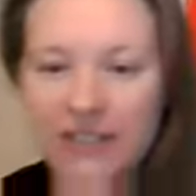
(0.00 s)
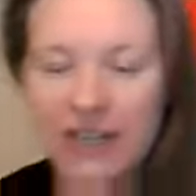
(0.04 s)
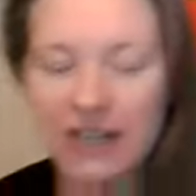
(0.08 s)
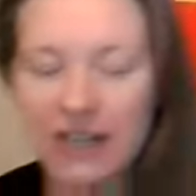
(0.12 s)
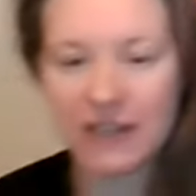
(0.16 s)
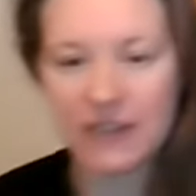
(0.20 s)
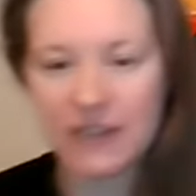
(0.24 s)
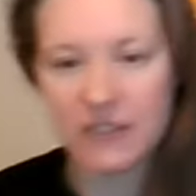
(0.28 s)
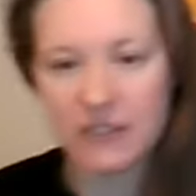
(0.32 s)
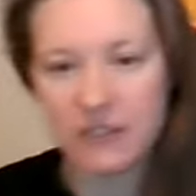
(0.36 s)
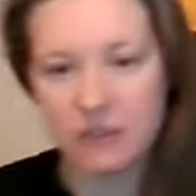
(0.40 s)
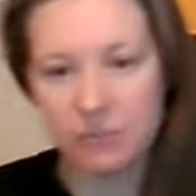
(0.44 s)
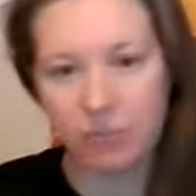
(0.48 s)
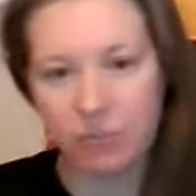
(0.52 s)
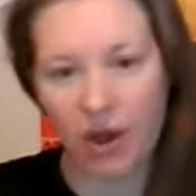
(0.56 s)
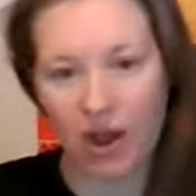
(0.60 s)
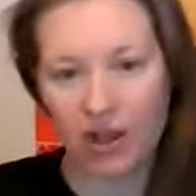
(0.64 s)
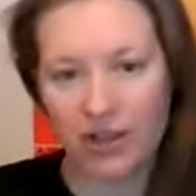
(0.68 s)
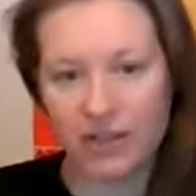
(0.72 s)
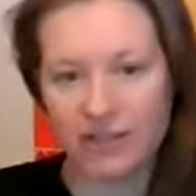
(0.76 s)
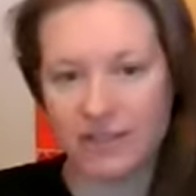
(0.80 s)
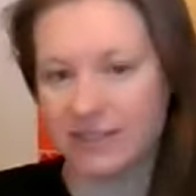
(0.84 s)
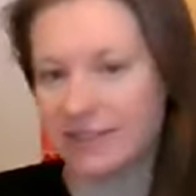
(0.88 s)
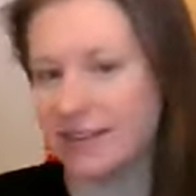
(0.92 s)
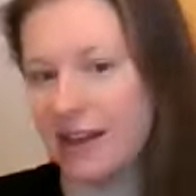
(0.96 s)
there's any
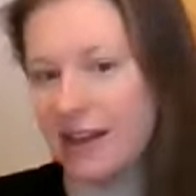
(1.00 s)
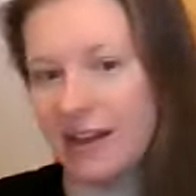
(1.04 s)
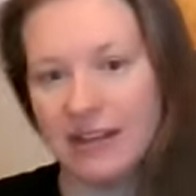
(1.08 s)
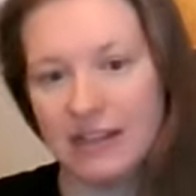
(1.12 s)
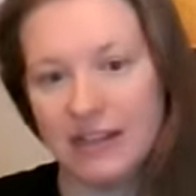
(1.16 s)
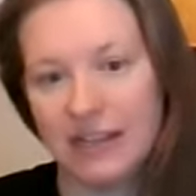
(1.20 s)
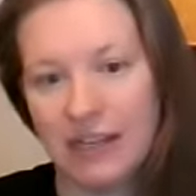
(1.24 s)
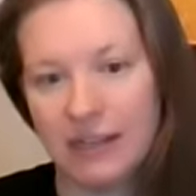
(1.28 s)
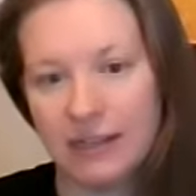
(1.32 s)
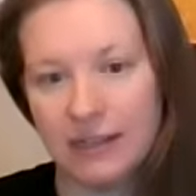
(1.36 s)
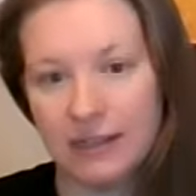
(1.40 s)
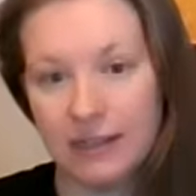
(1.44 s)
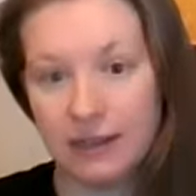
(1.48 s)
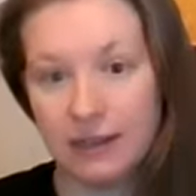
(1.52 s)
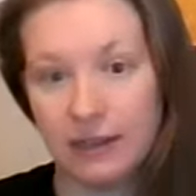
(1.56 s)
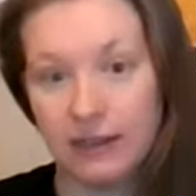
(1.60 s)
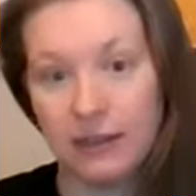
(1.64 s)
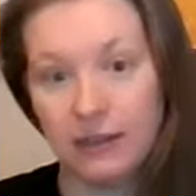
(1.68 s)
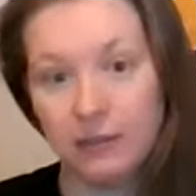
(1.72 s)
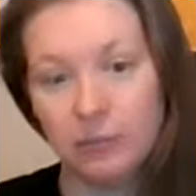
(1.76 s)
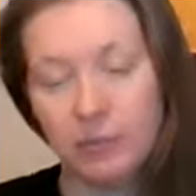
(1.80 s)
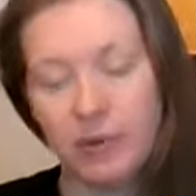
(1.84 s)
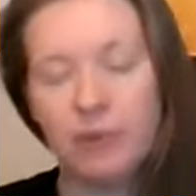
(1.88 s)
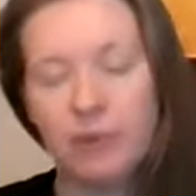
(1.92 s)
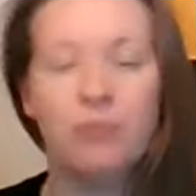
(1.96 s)
spots that need a
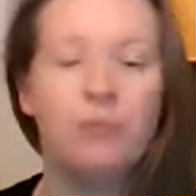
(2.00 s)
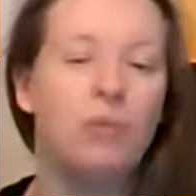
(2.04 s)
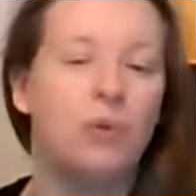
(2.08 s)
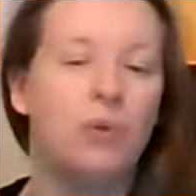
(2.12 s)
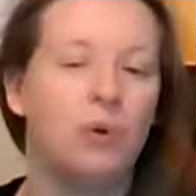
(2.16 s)
little bit